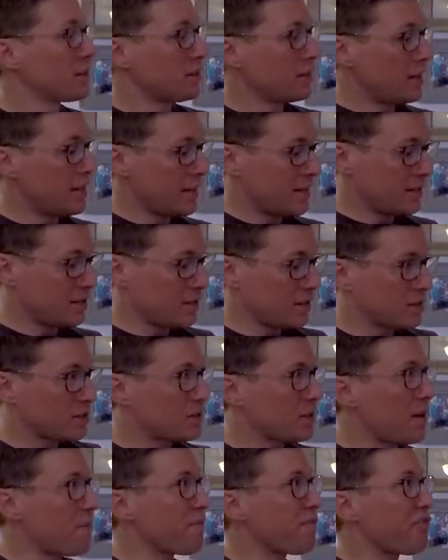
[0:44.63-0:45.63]
is
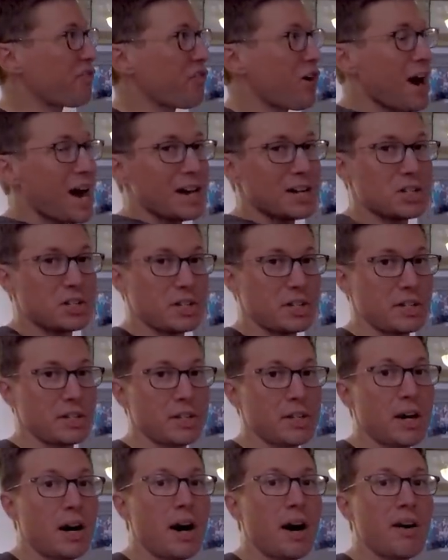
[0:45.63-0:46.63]
some
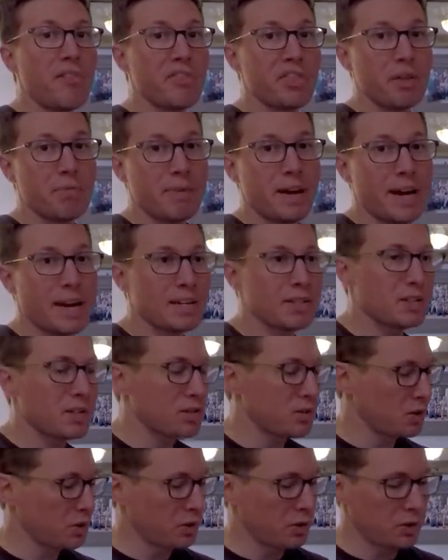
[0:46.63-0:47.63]
fraction of the mast.
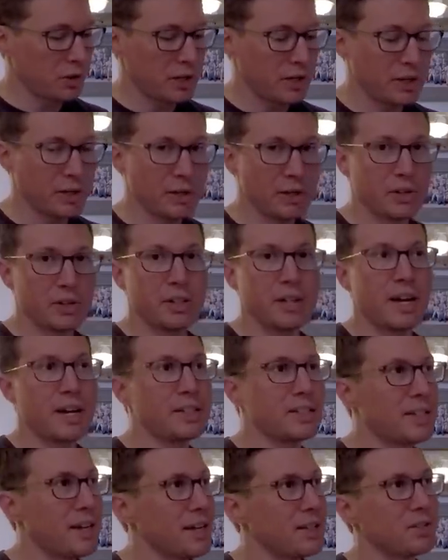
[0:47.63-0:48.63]
So you'll hear nine
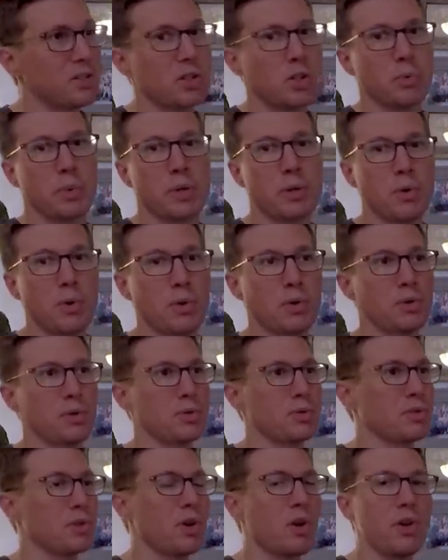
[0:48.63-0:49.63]
tenths, three
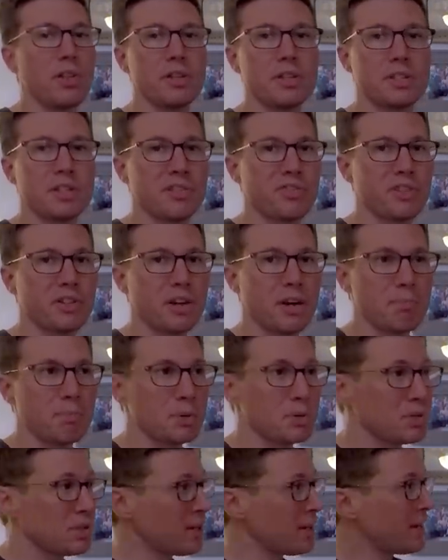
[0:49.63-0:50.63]
quarters, all these different
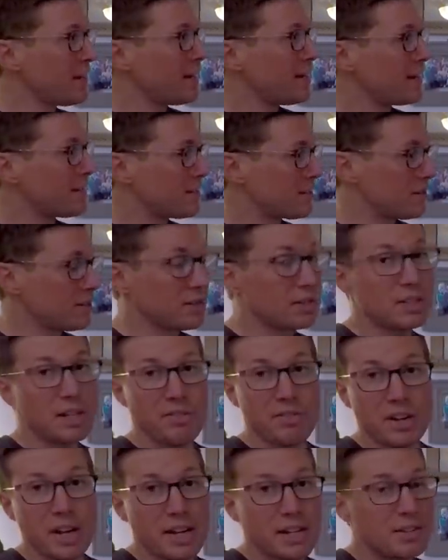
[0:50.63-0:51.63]
numbers. It's
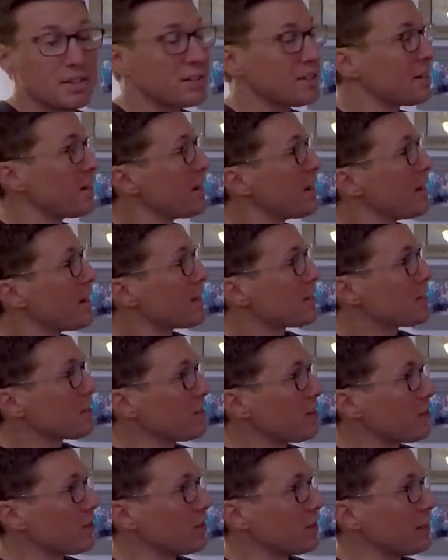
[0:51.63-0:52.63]
seven eighths. It's
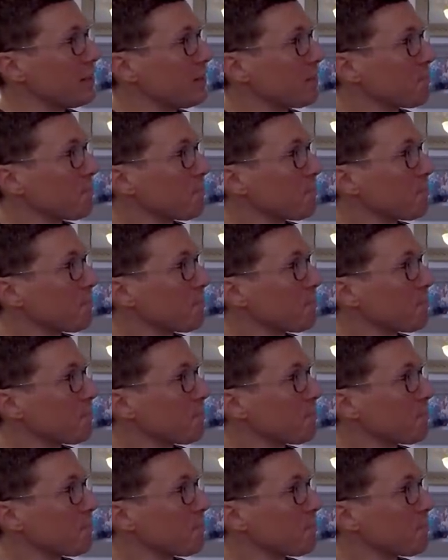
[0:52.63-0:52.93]
literally